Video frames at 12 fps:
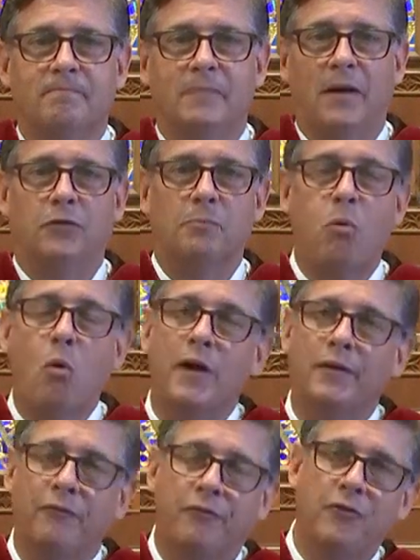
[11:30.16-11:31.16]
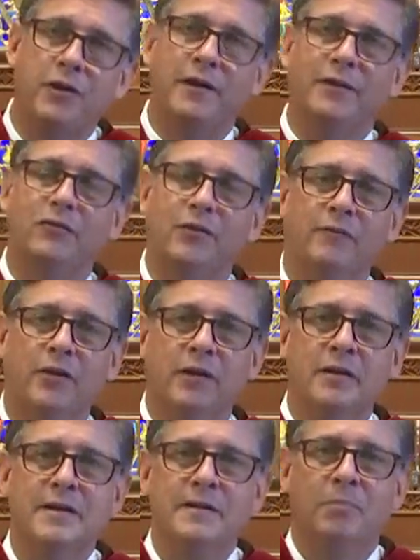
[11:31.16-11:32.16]
After pouring the footings of the
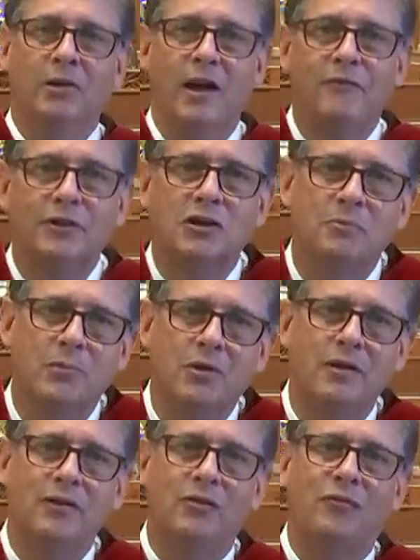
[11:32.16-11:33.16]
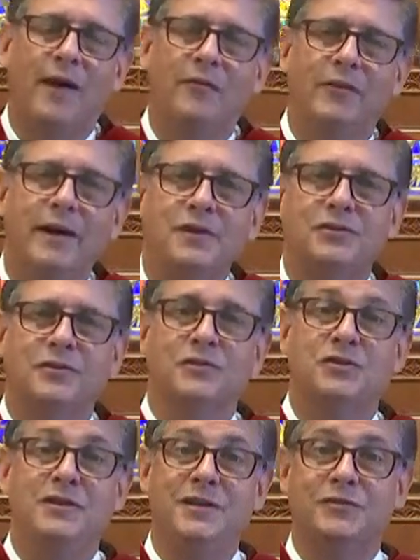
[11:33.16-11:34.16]
beloved community's foundations,
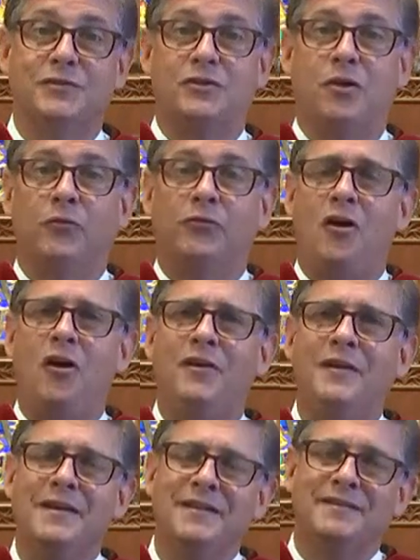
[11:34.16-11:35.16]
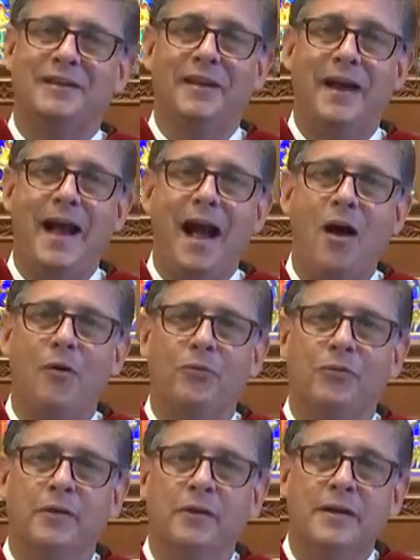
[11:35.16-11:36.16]
Jesus goes on to lay out
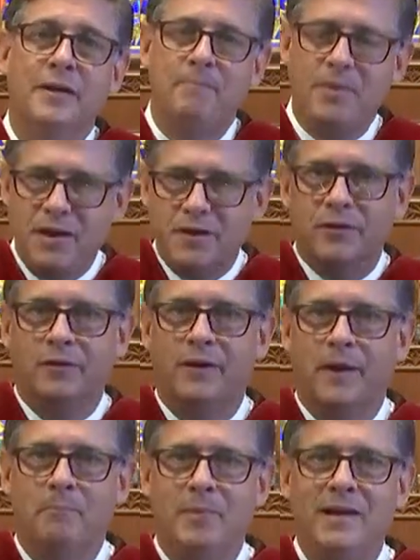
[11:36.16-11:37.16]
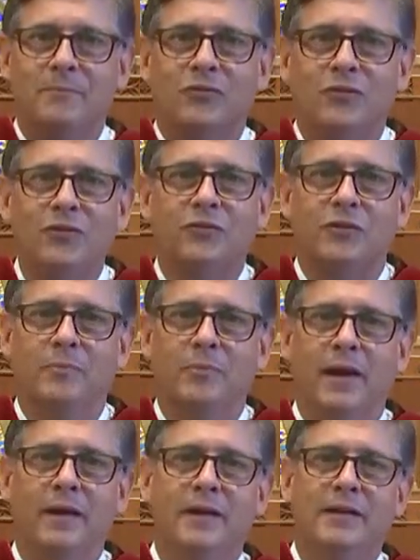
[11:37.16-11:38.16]
the pier and beam system
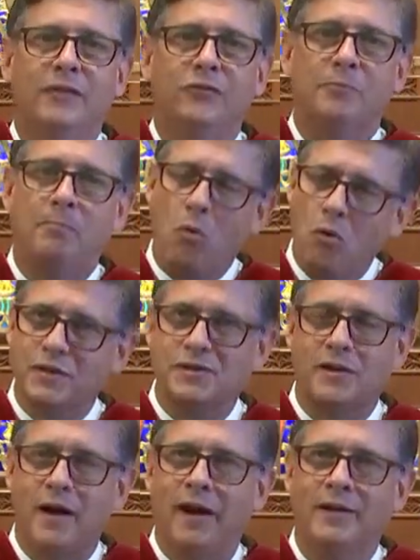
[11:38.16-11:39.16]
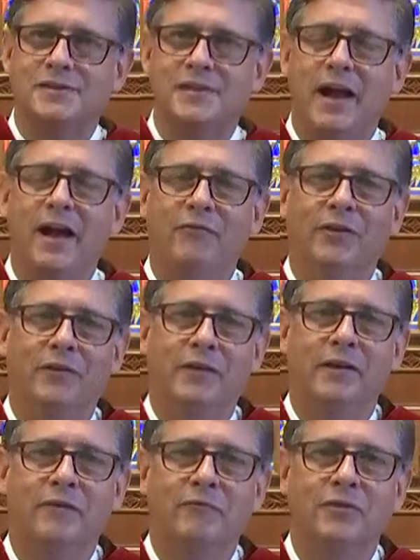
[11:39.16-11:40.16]
that supports God's
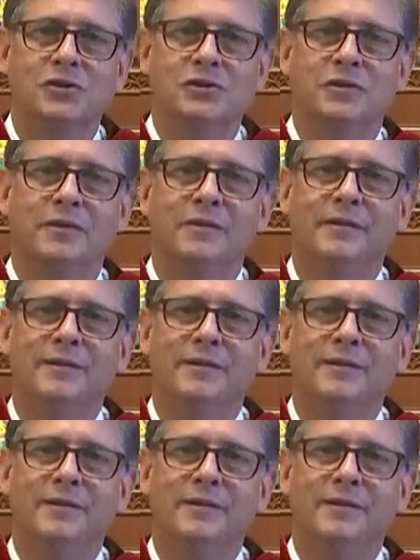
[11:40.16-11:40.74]
heavenly vision.